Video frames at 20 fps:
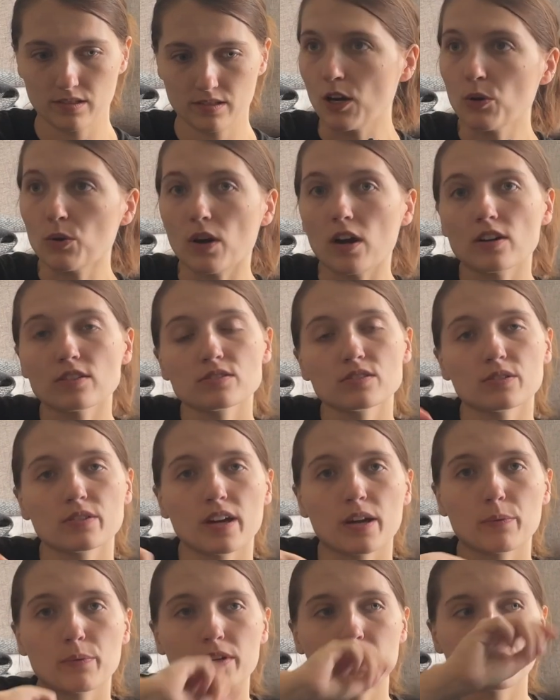Oh, also,
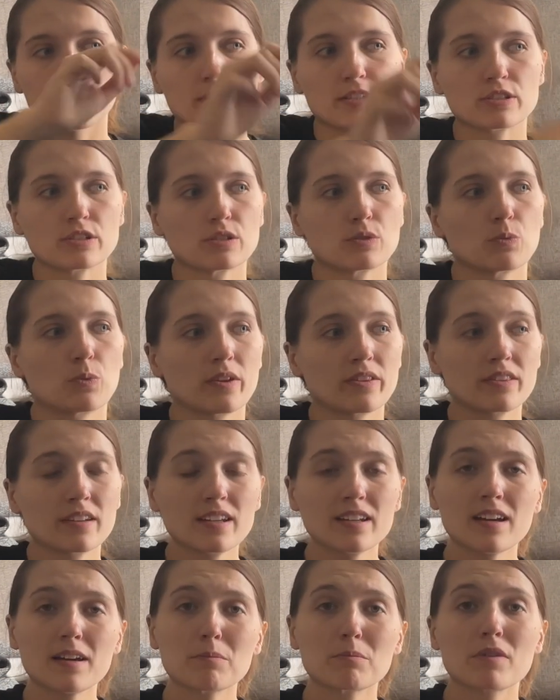I want to mention one
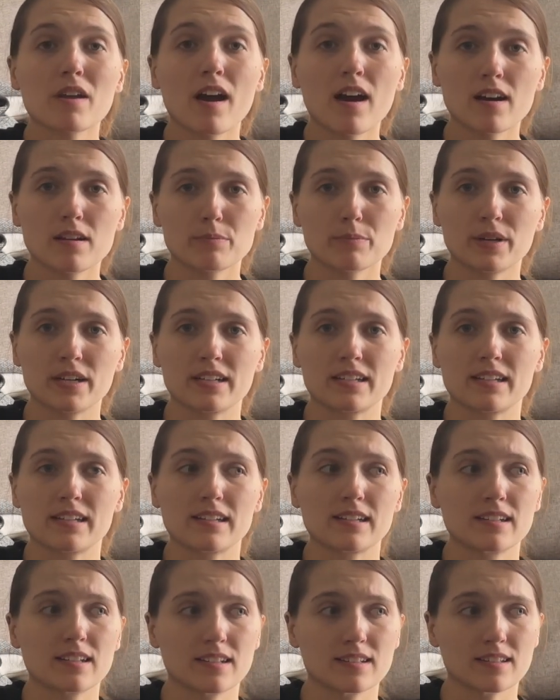thing I'm not
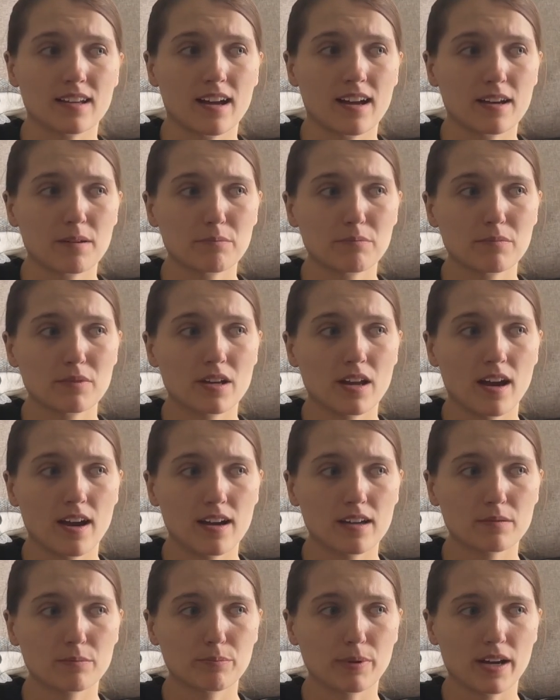buying is I'm
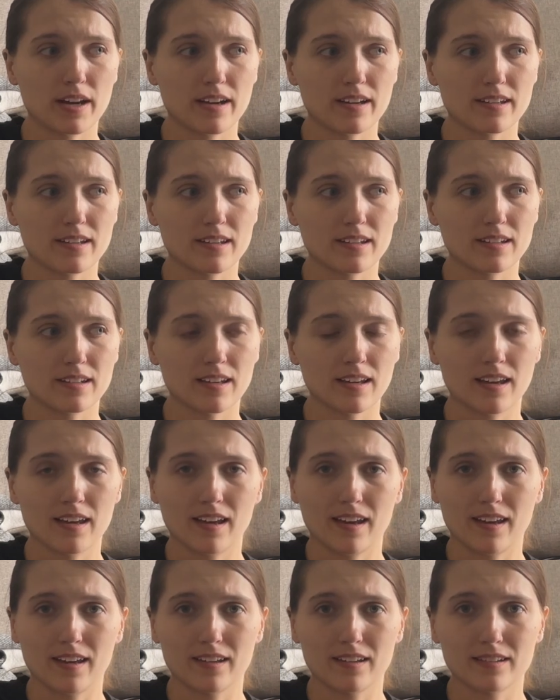not buying
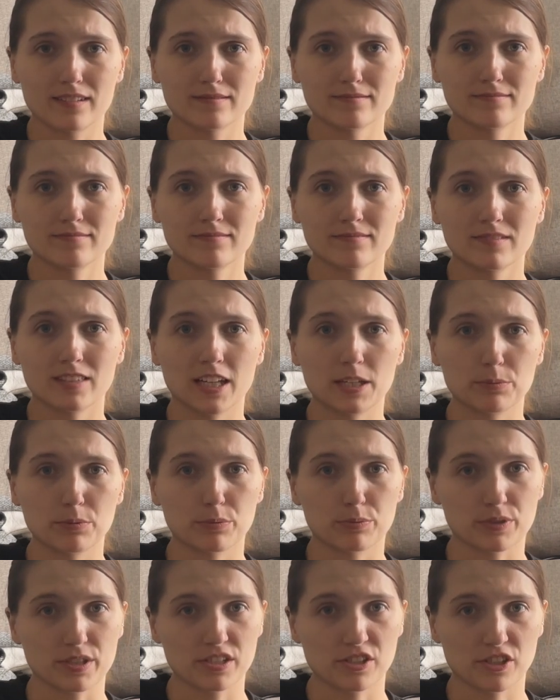a label
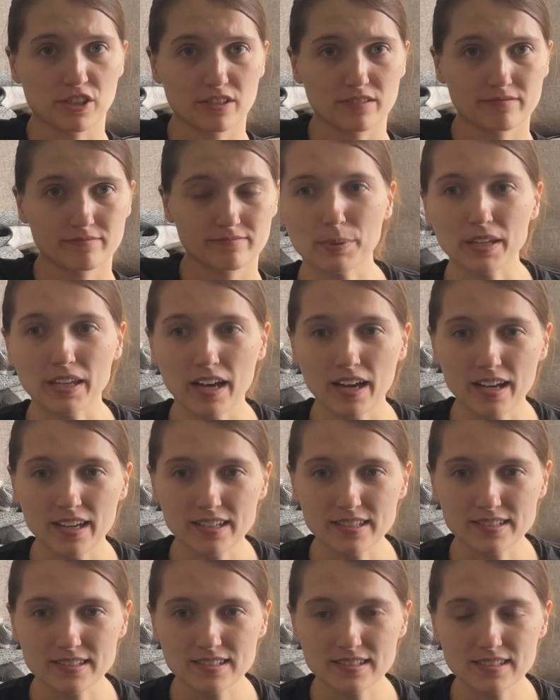printer
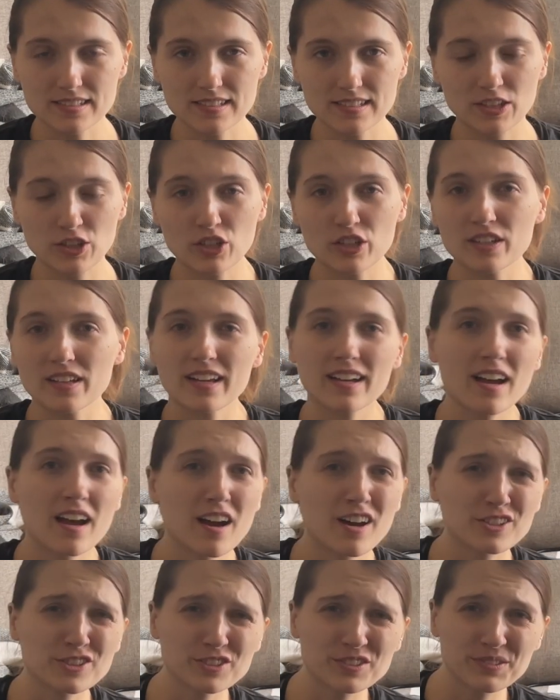because they're like
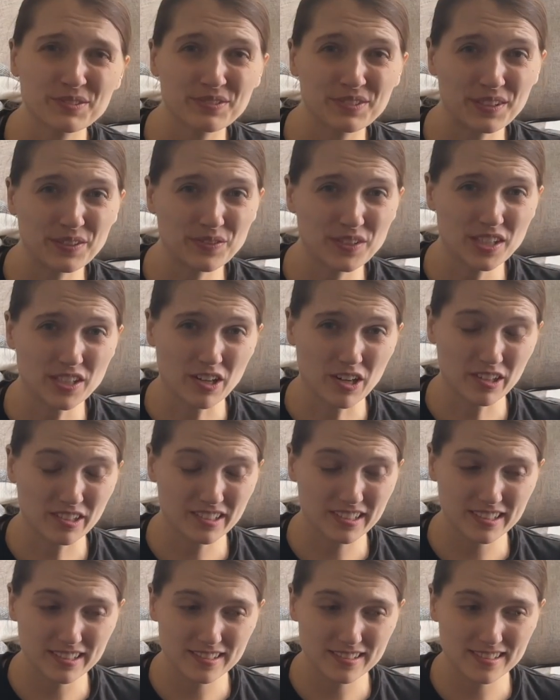
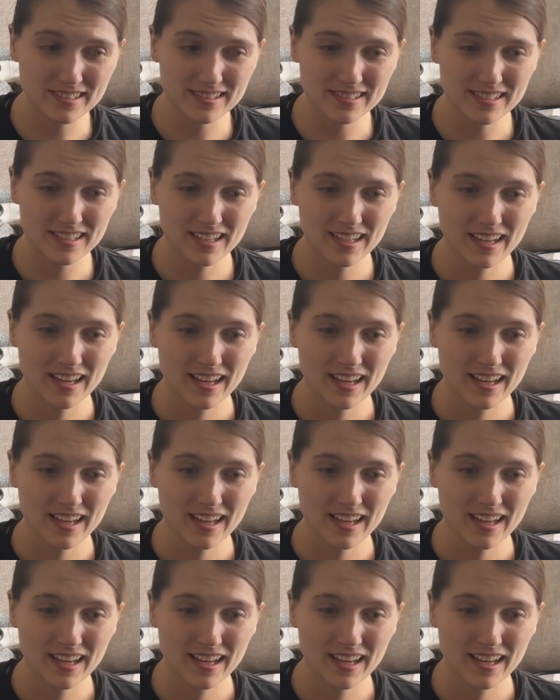$150,